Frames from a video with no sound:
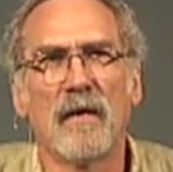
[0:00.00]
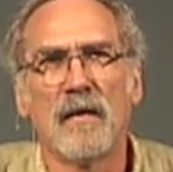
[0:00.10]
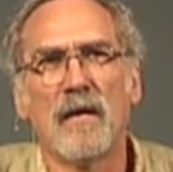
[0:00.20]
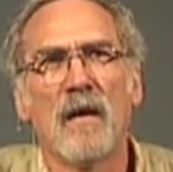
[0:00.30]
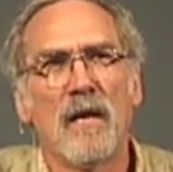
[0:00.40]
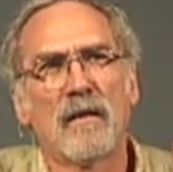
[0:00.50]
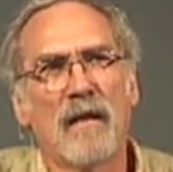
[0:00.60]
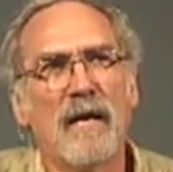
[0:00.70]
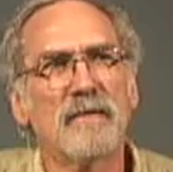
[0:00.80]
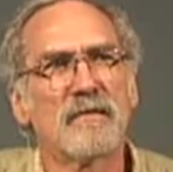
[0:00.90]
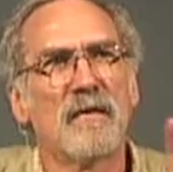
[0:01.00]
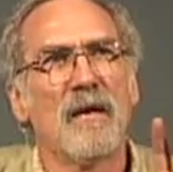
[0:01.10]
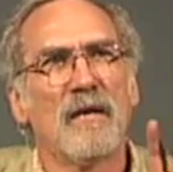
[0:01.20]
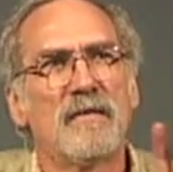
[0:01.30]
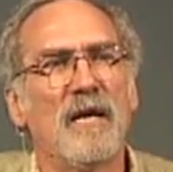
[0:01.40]
And he, the last
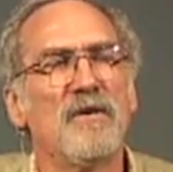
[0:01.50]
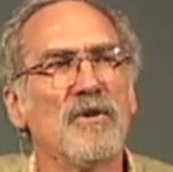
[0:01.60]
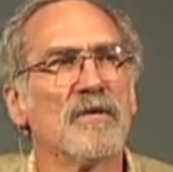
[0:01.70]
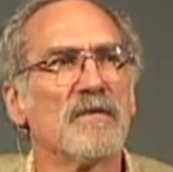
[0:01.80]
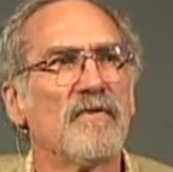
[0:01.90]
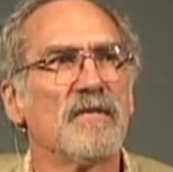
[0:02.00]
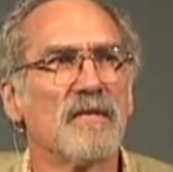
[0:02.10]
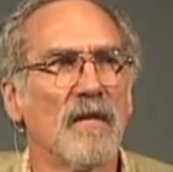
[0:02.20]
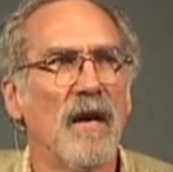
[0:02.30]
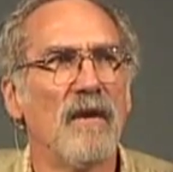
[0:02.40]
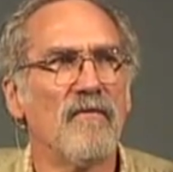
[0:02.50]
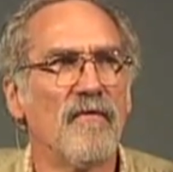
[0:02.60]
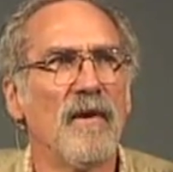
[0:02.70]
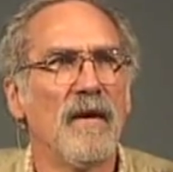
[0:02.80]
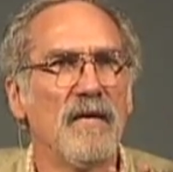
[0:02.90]
10 years of his
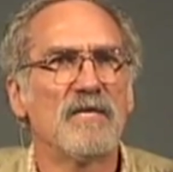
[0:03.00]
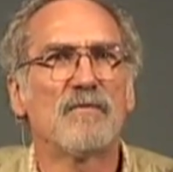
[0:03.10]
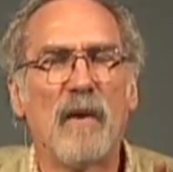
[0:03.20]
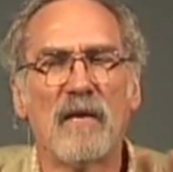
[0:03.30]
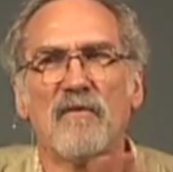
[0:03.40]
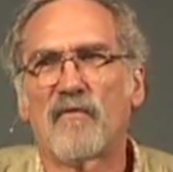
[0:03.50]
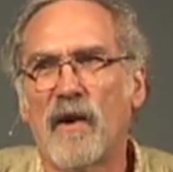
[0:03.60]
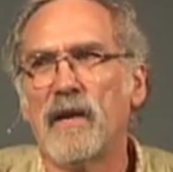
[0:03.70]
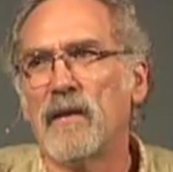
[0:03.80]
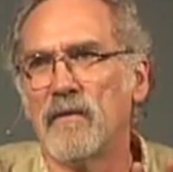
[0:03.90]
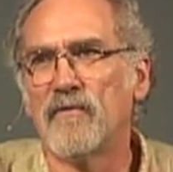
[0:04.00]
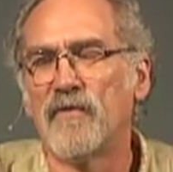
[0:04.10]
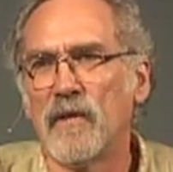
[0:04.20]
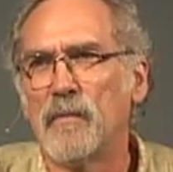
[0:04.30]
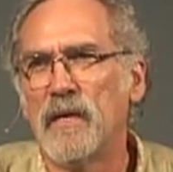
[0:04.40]
life, he spent fighting the
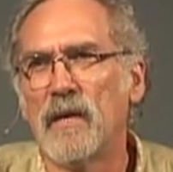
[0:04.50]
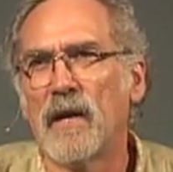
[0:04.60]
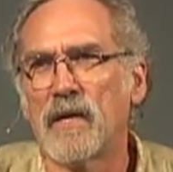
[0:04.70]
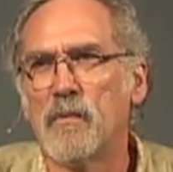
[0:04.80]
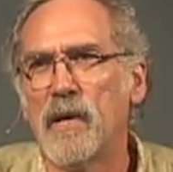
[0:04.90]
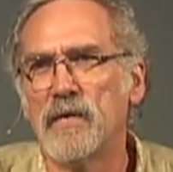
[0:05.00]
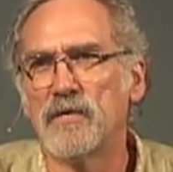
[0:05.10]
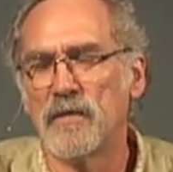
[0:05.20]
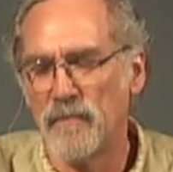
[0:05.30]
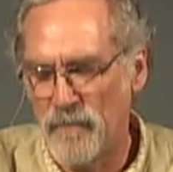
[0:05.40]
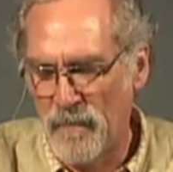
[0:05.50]
Philippine occupation.